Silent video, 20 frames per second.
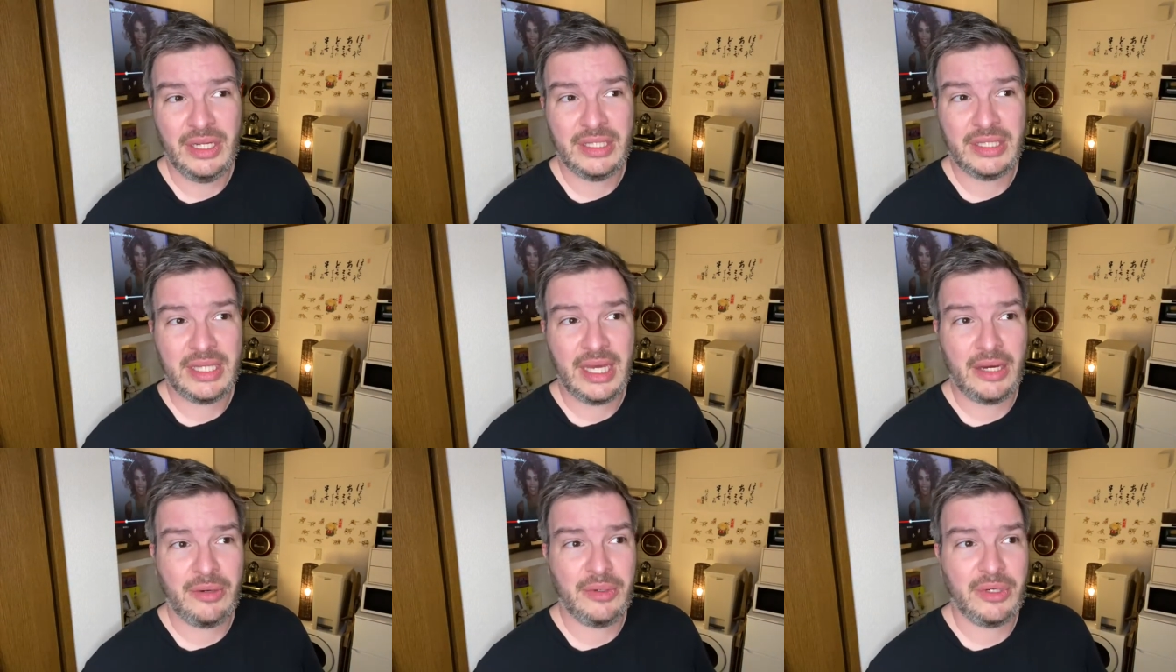
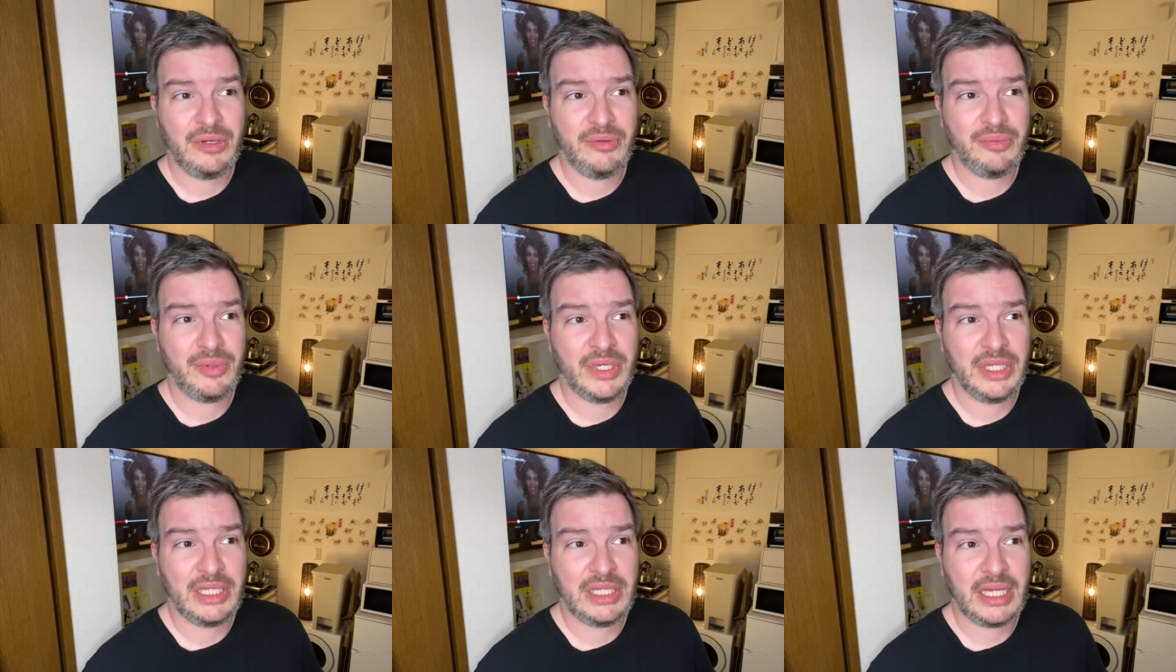That would have
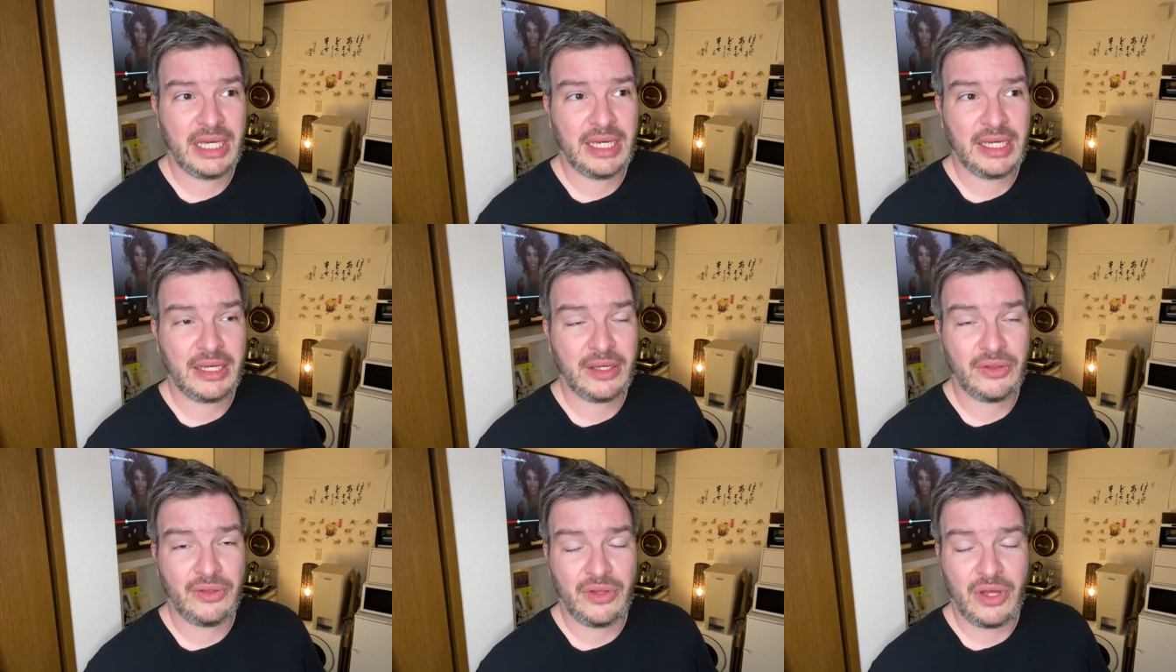been
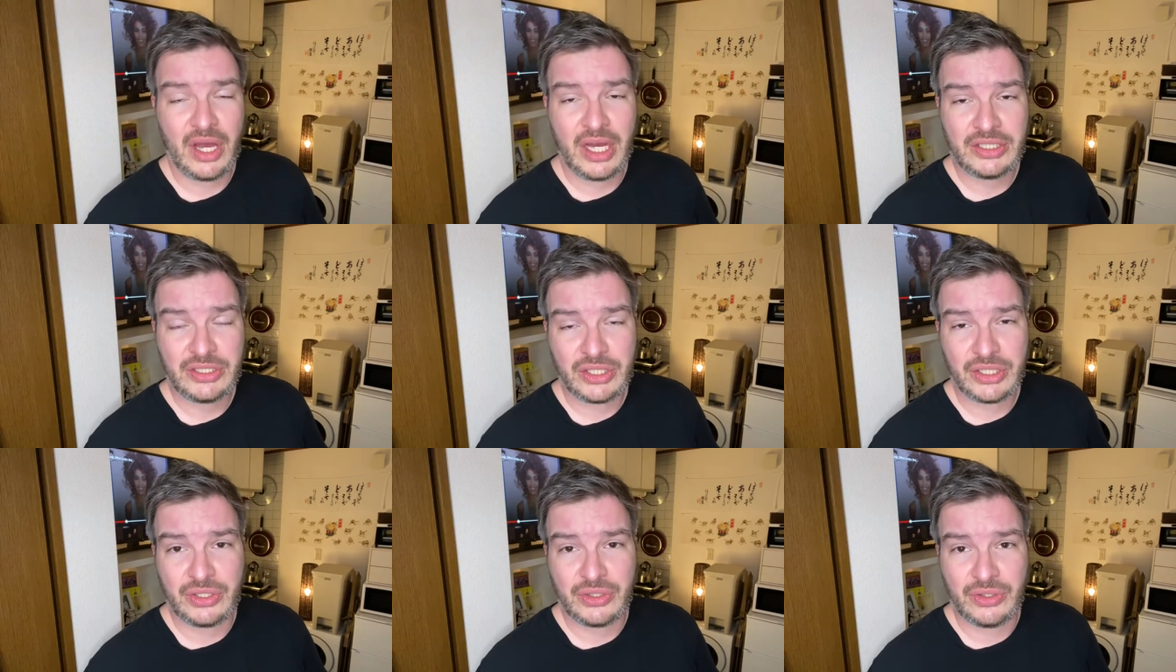like
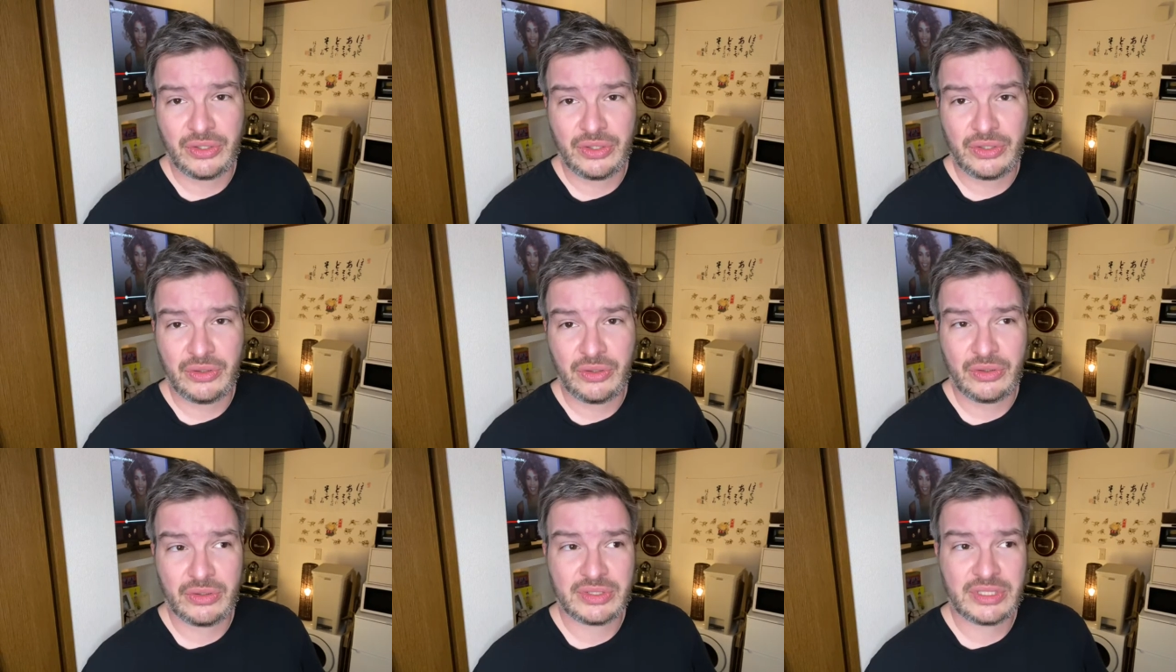logical
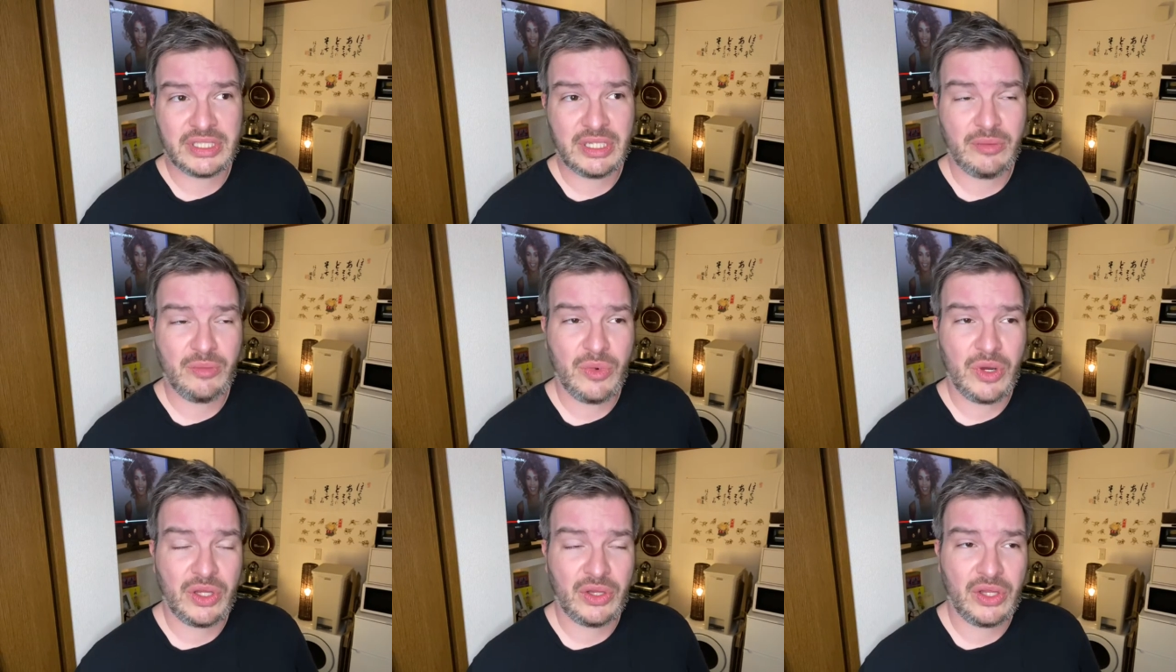or
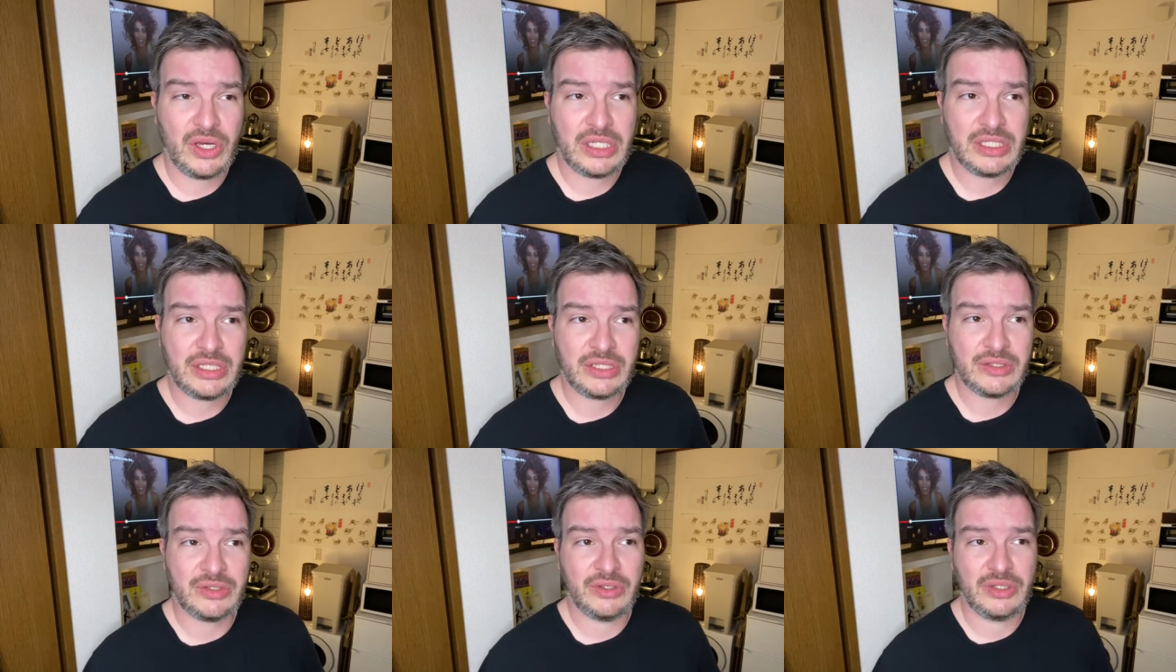somewhat
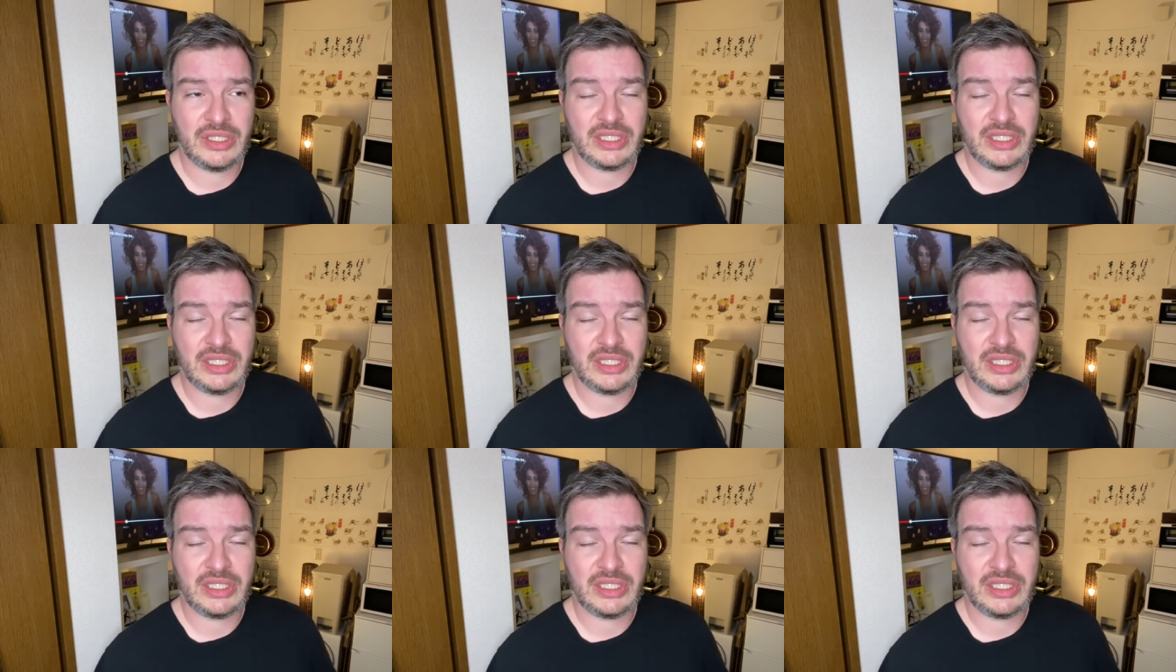logical.